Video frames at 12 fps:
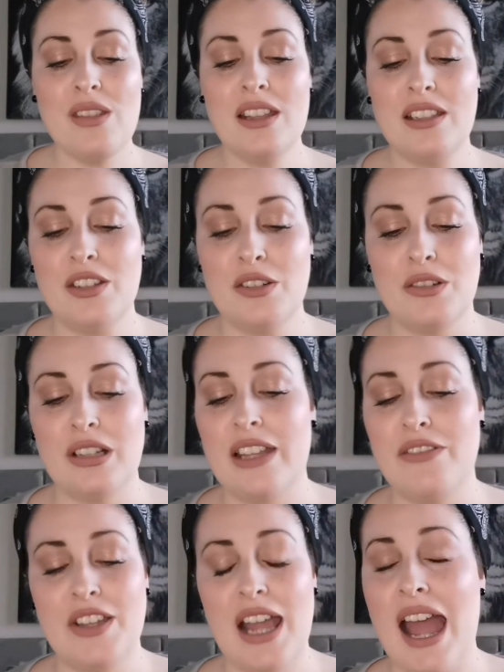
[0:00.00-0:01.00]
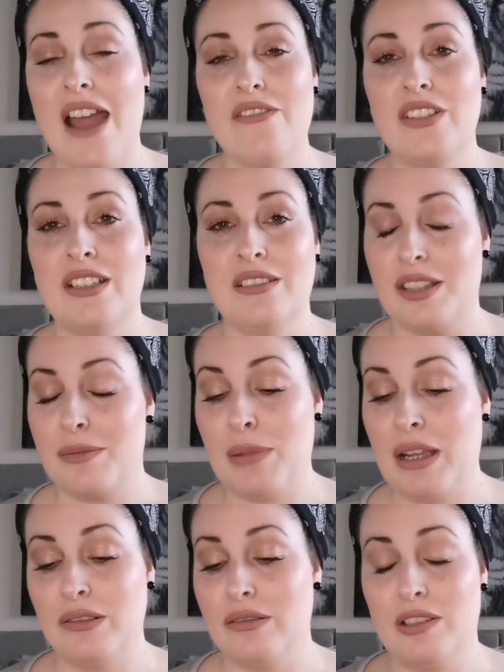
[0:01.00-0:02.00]
You know, if you haven't
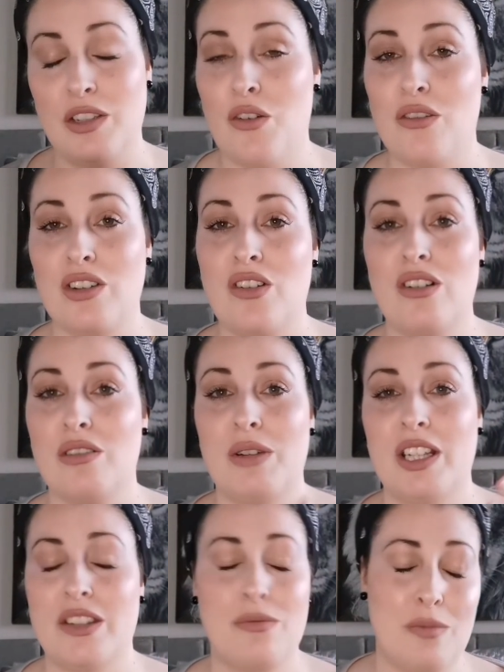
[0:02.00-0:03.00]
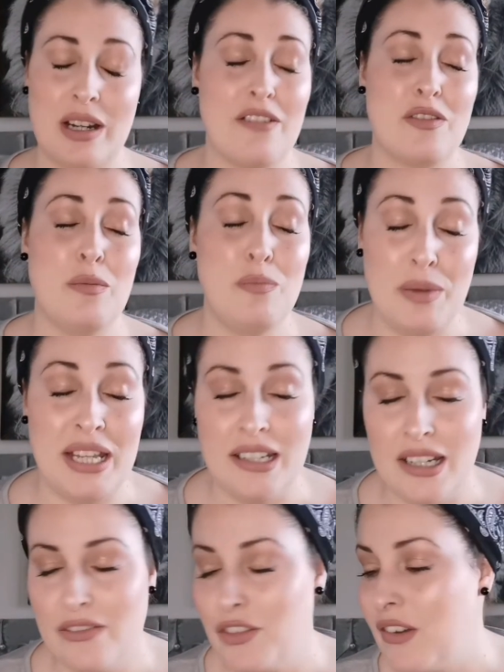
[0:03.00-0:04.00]
smelled Yog Nog, which, where have you been
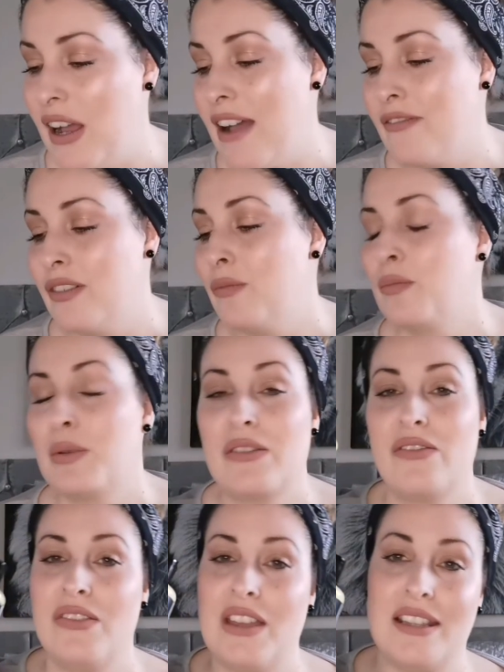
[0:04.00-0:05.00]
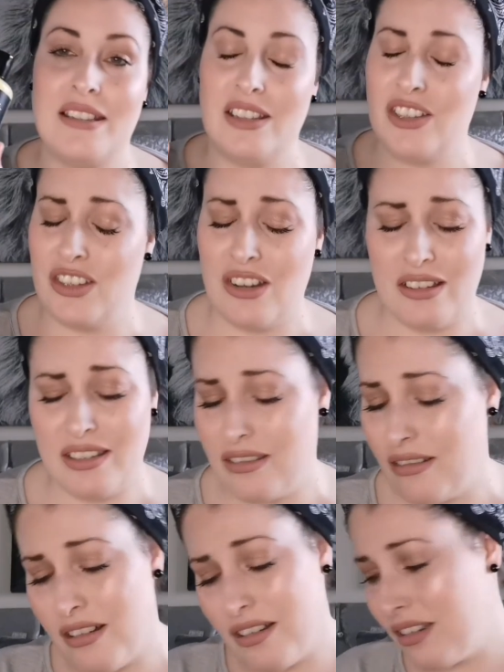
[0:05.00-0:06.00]
if you haven't? But this is just,
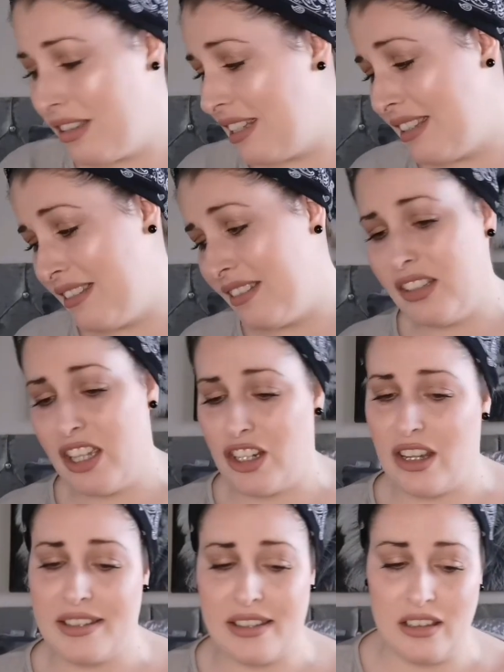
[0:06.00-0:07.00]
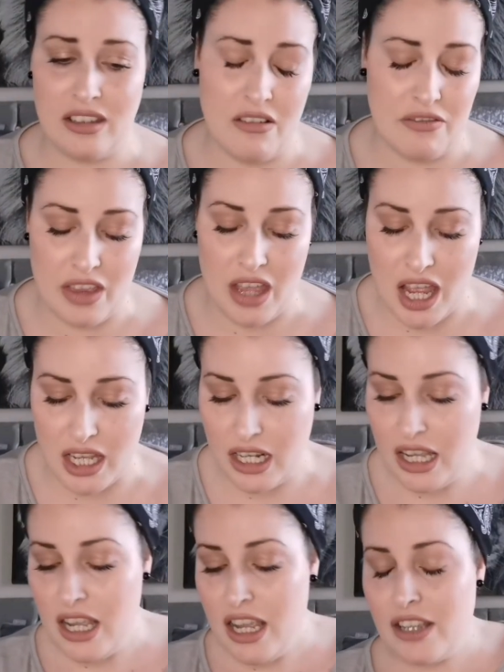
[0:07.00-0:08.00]
oh god, this is delicious. I love that.
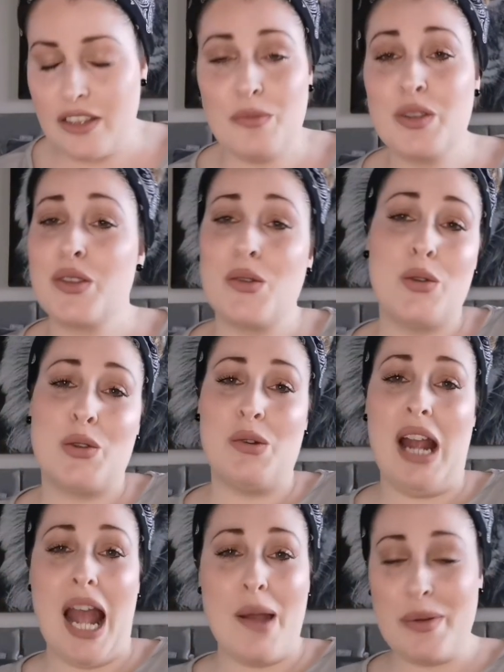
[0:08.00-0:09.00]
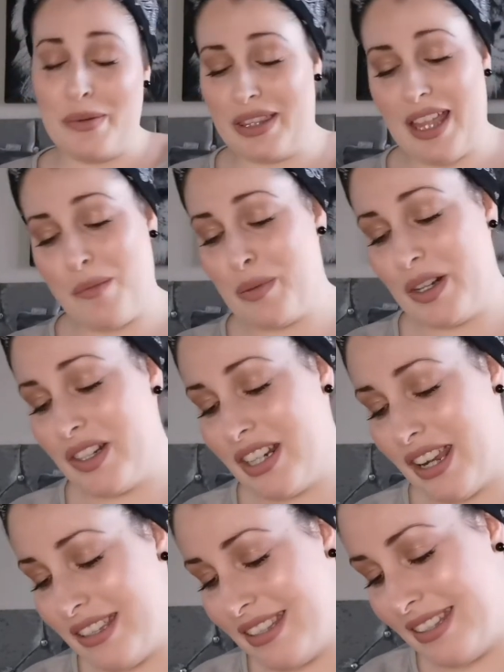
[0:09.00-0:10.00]
So I'm so happy with that
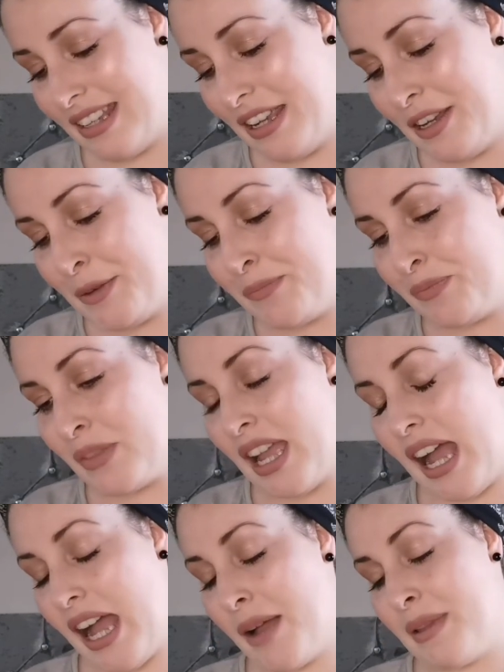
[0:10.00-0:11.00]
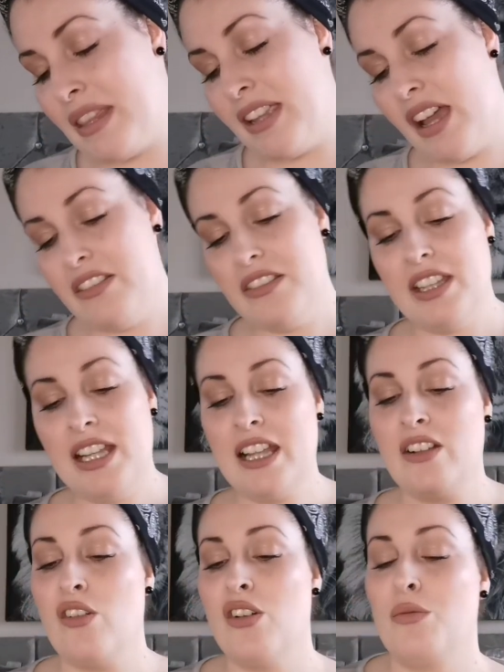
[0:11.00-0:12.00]
purchase. The other thing I
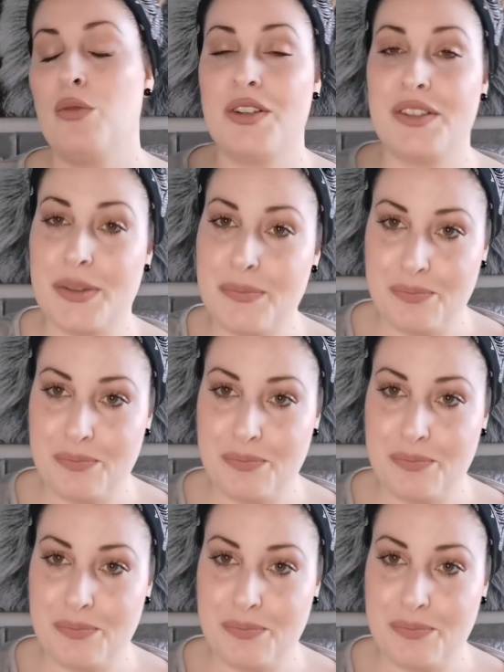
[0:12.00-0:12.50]
got was